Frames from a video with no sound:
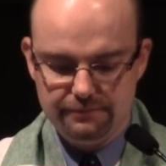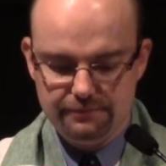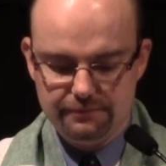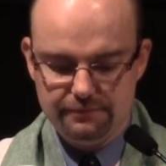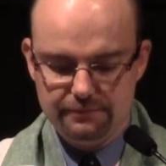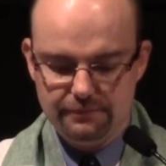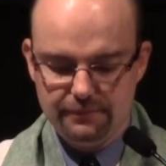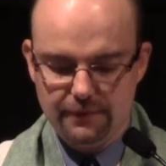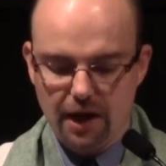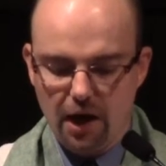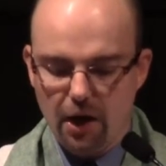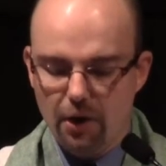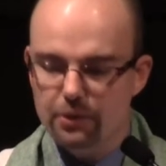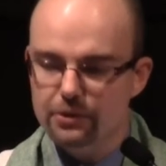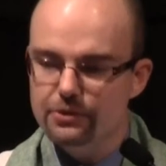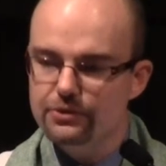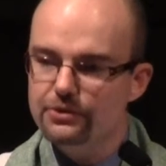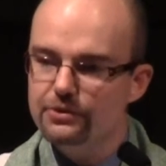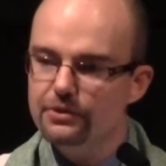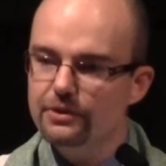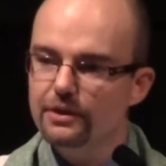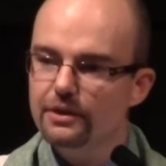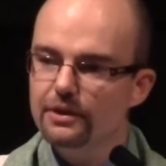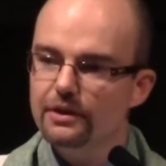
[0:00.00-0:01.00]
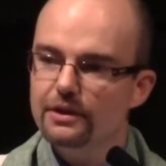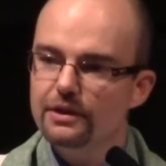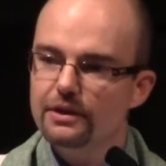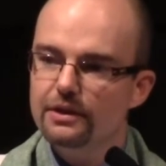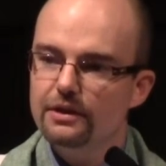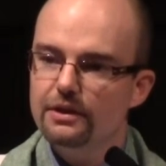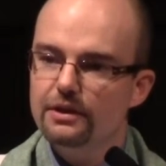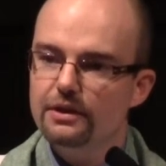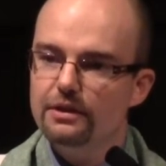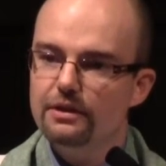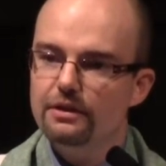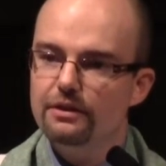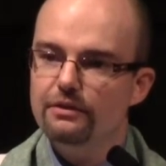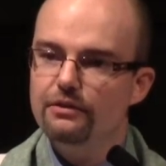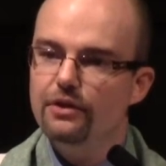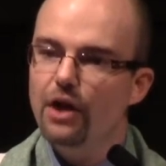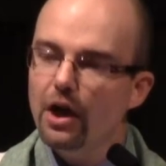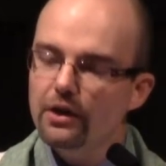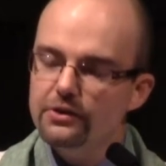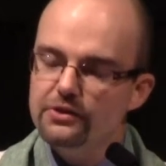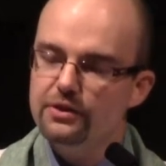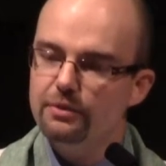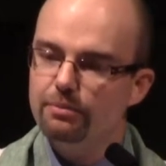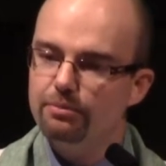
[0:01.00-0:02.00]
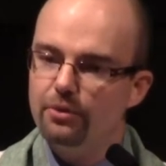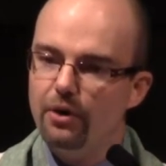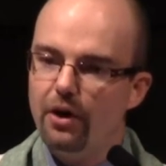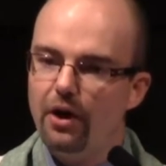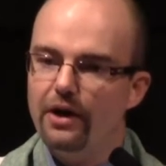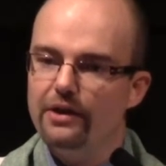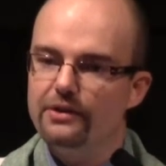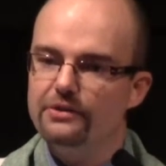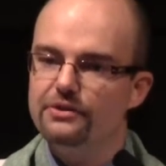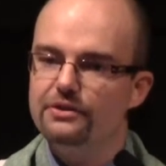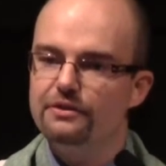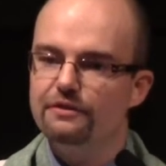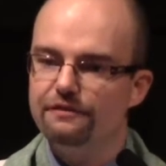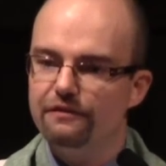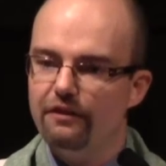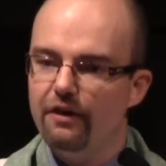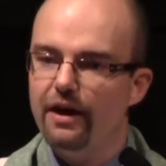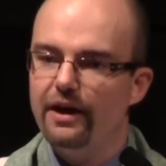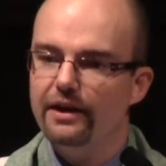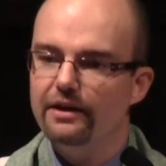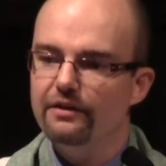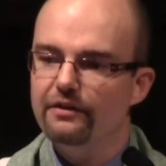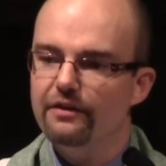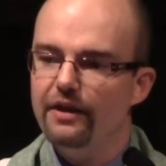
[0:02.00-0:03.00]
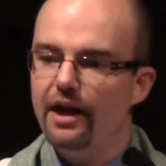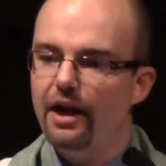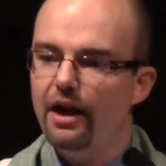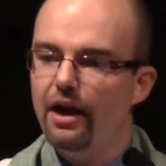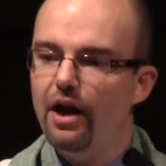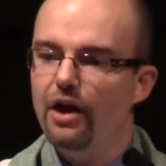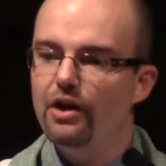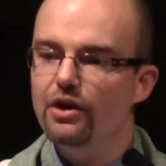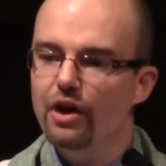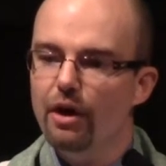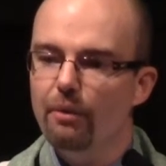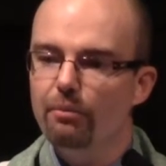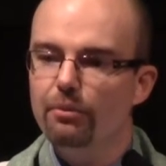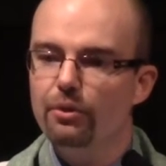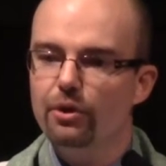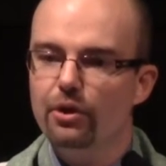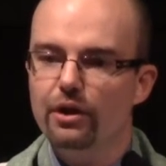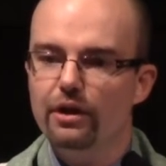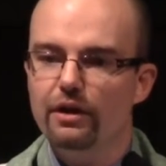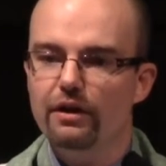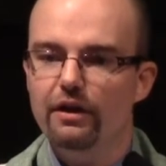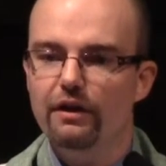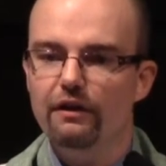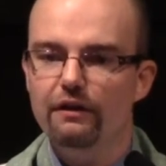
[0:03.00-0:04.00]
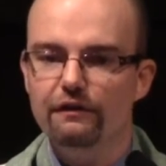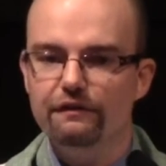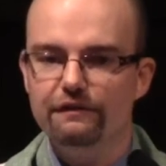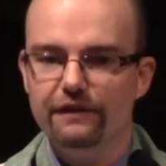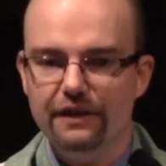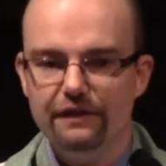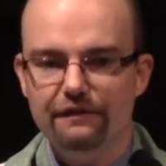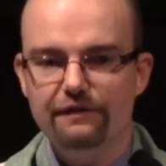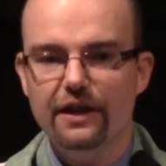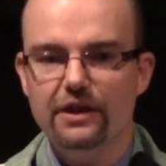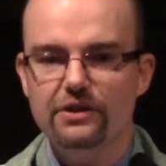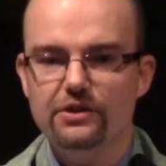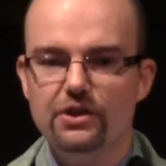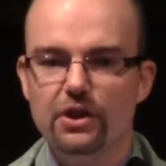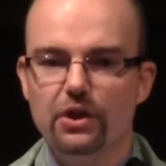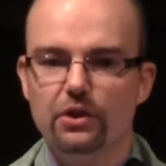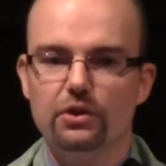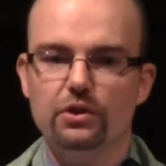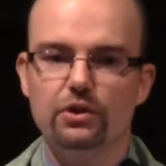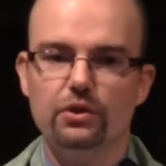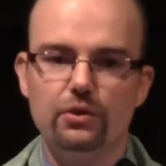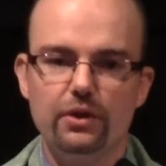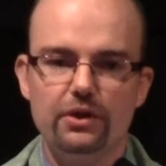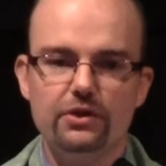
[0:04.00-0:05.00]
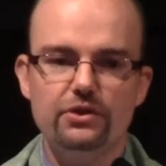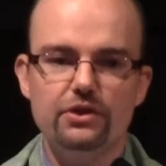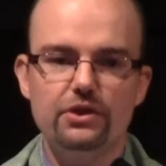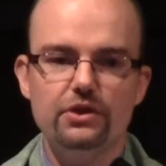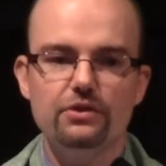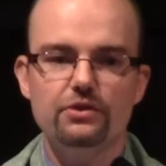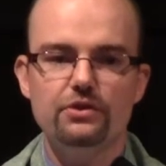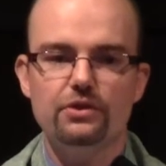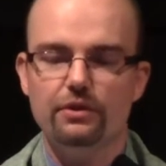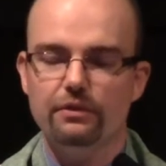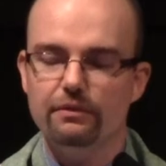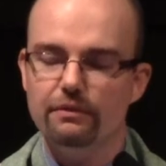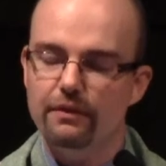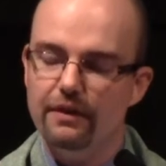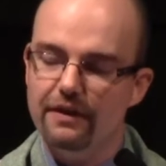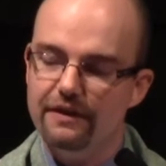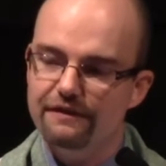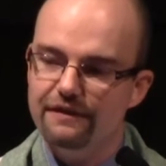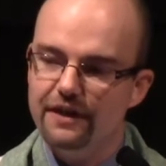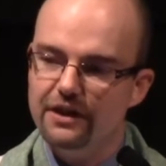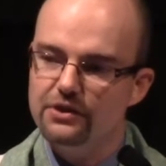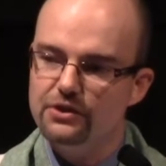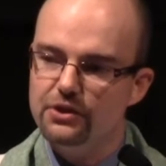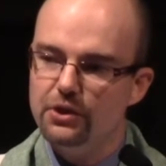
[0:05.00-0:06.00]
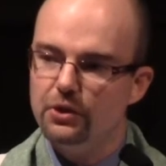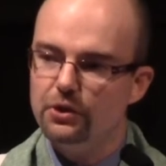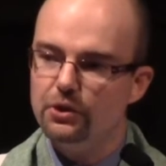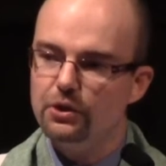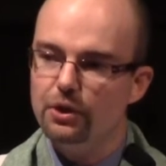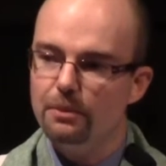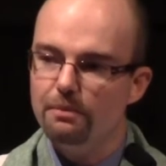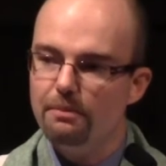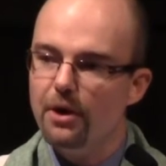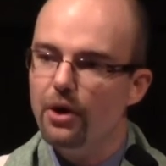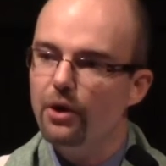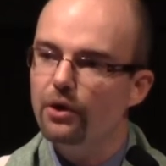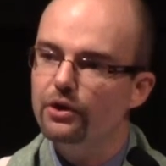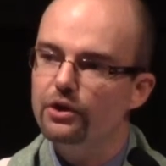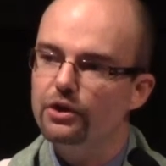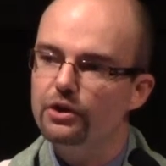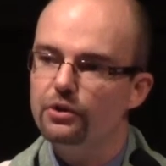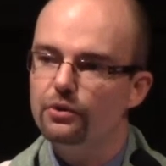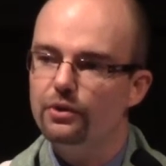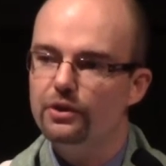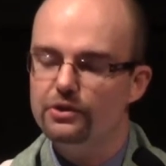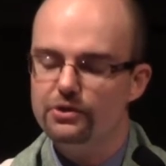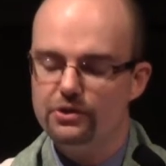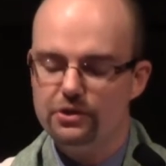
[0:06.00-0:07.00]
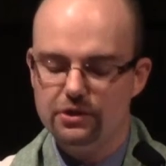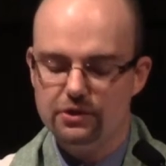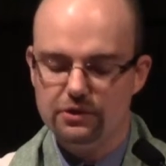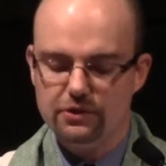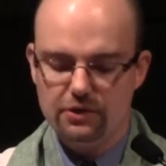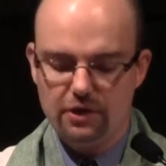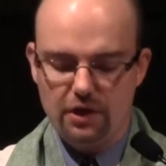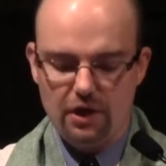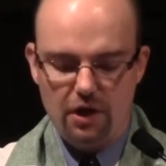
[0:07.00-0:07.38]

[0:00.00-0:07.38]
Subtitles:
I was not surprised to find that a number of evangelical Christians and evangelical American Christians